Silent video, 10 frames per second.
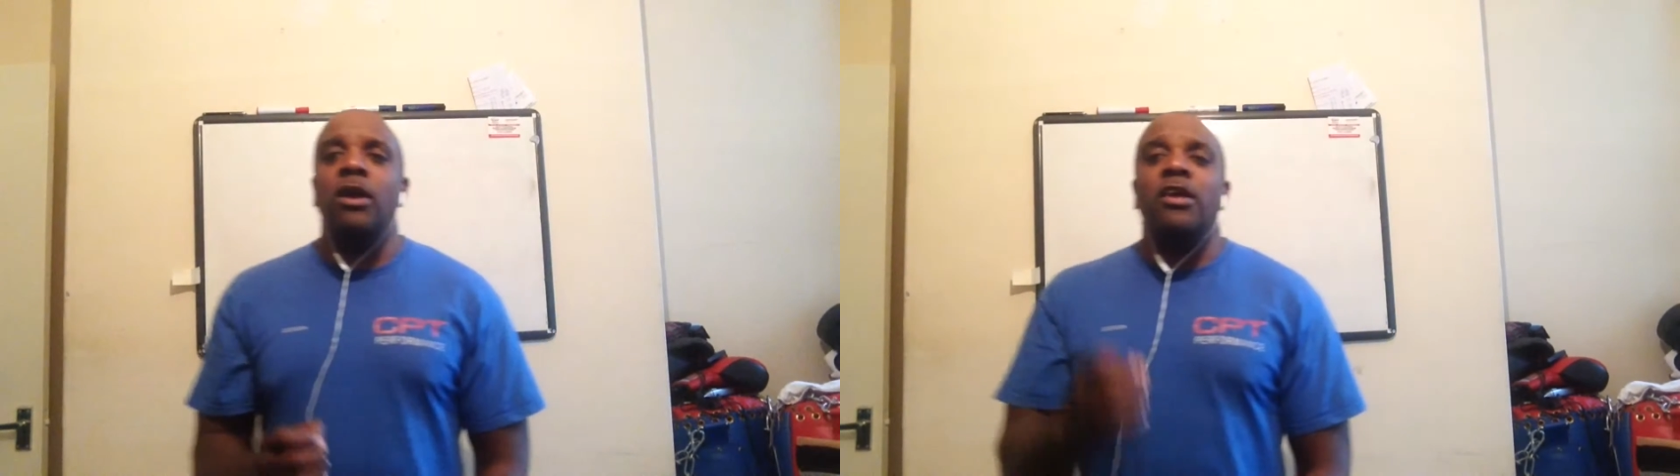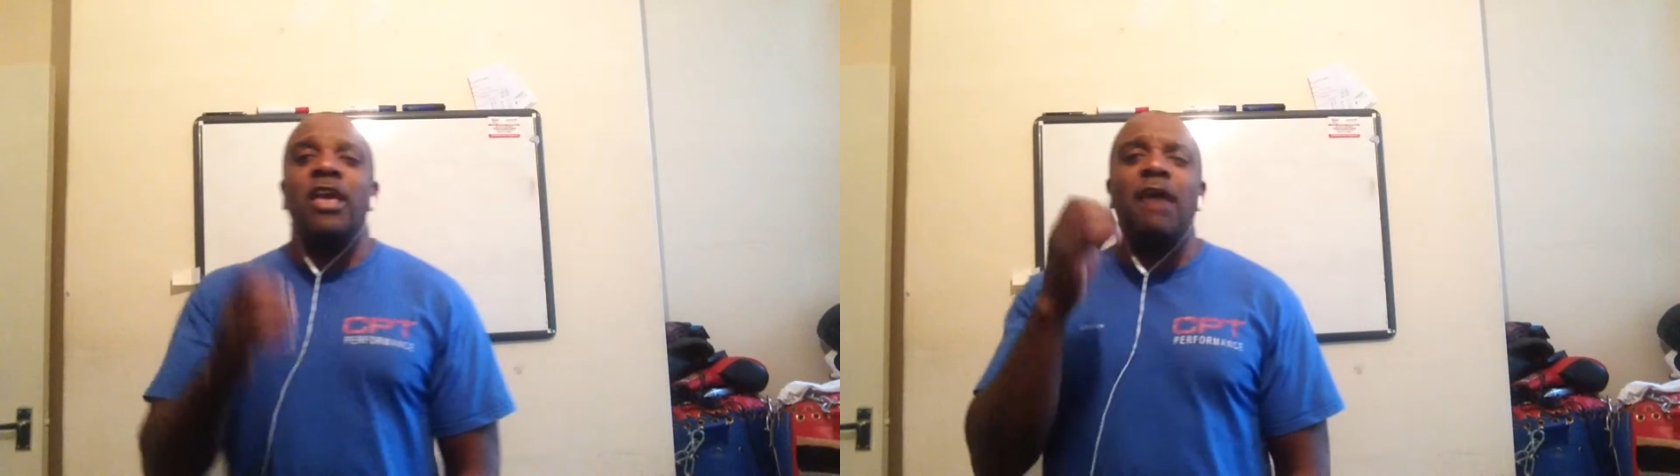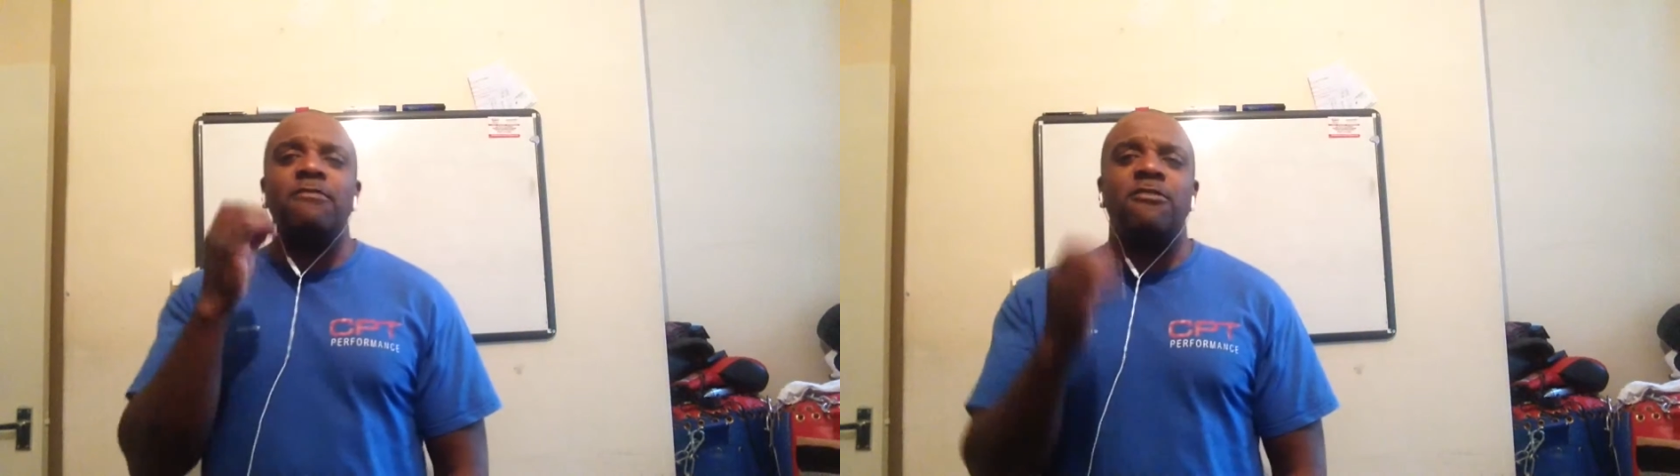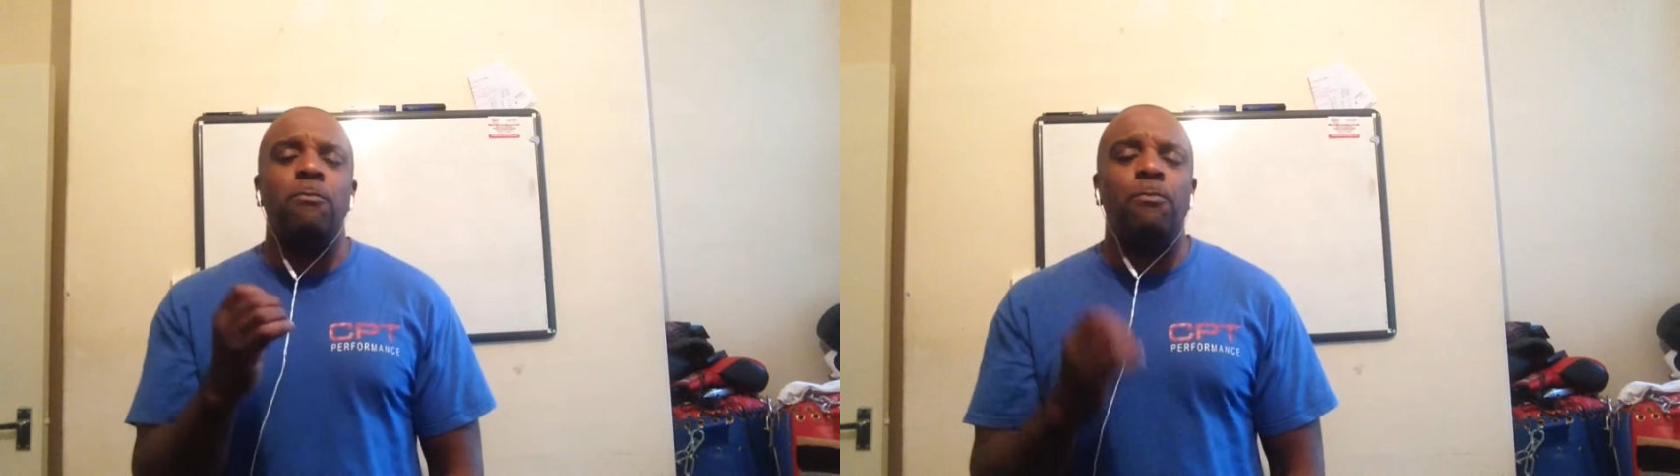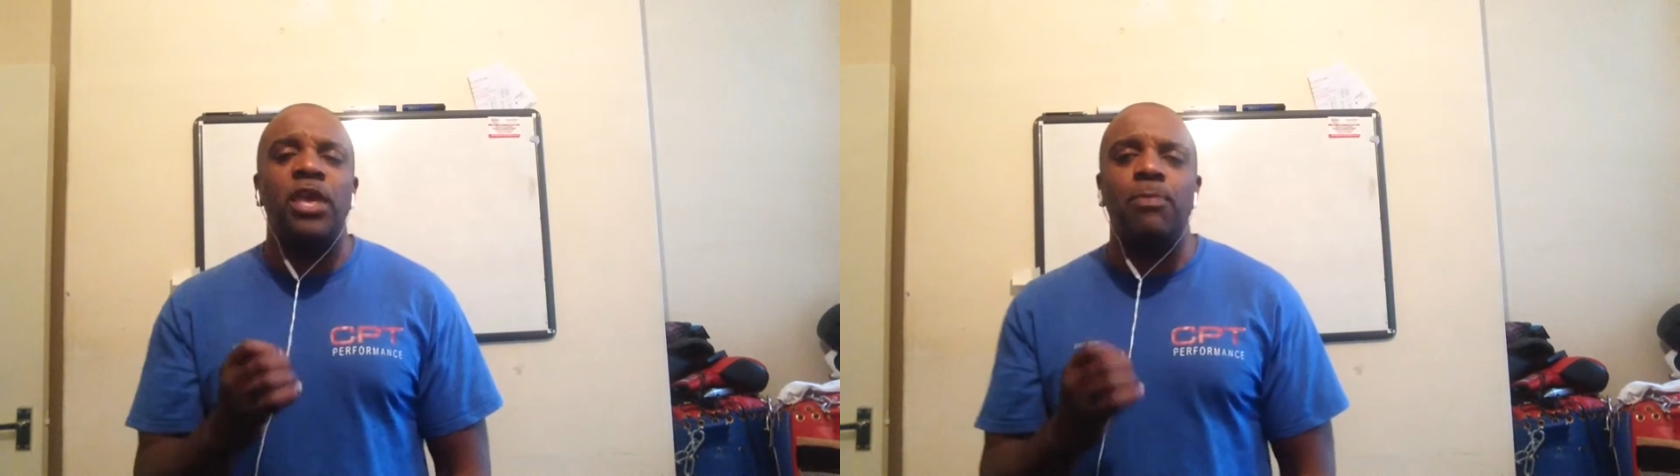You have
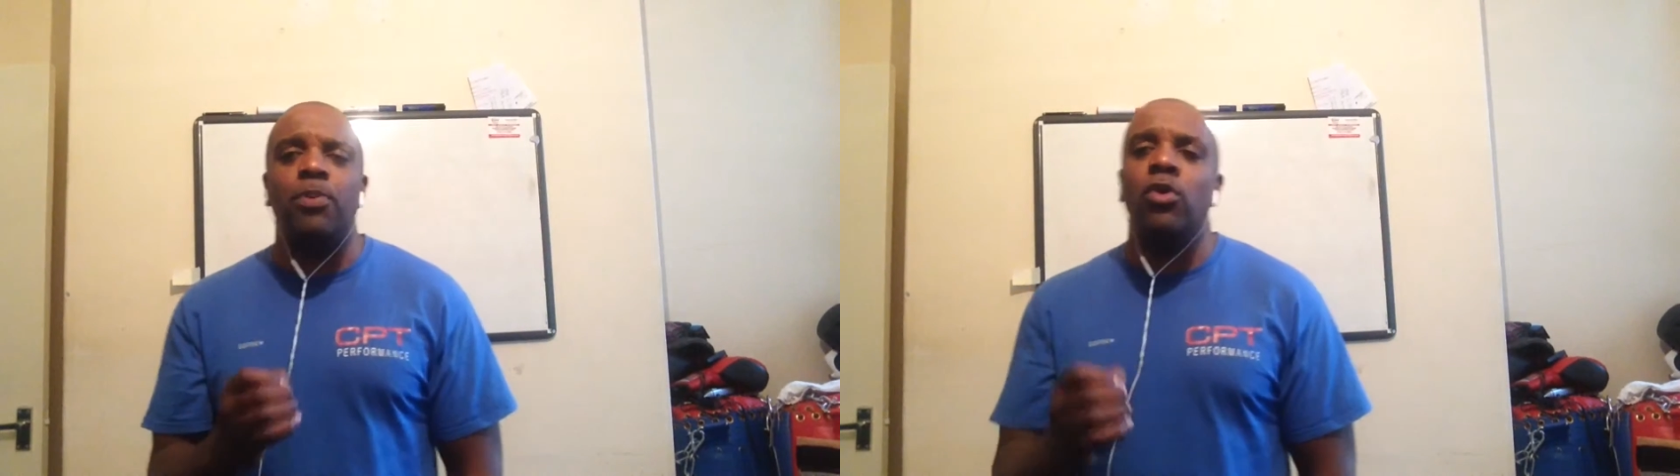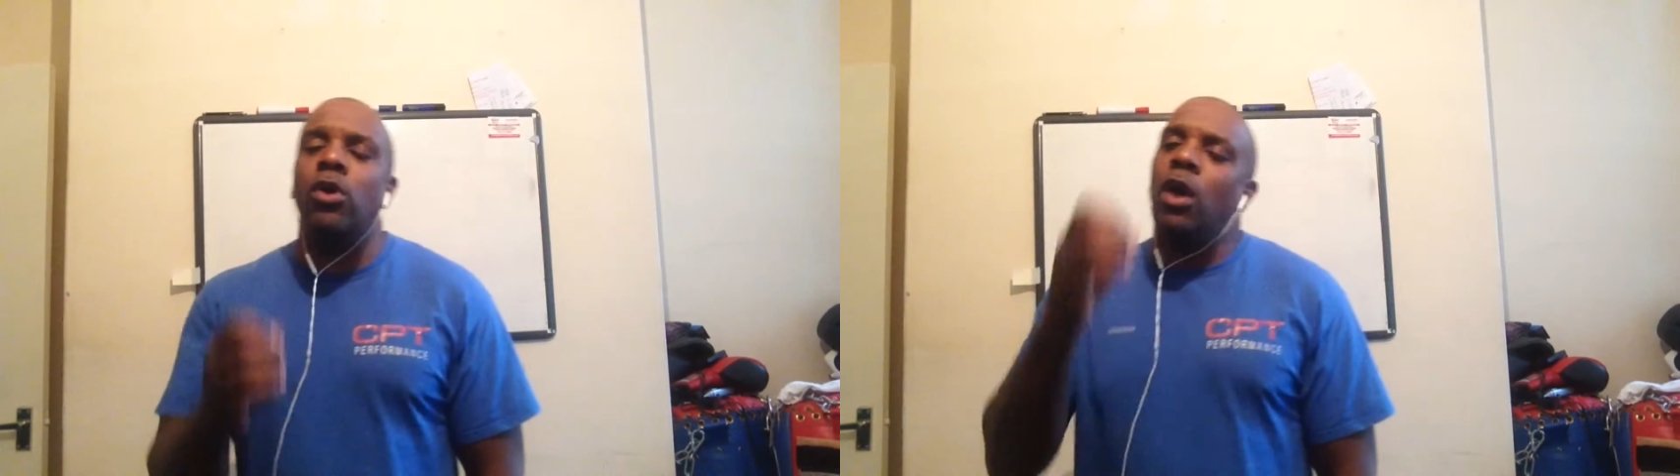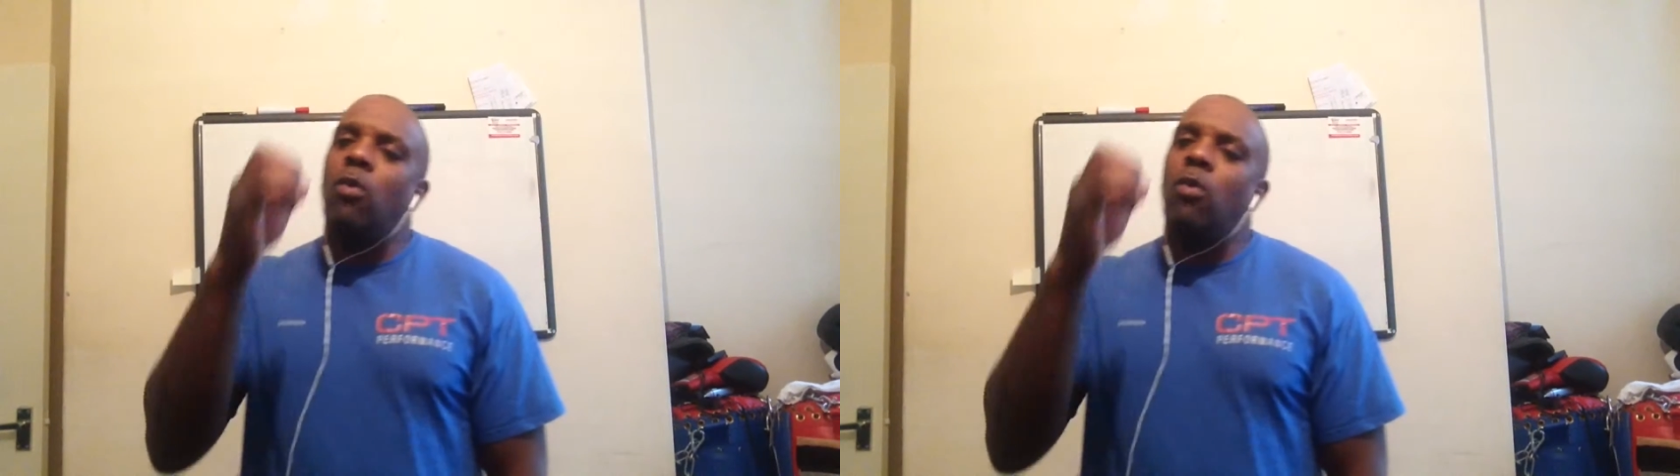some people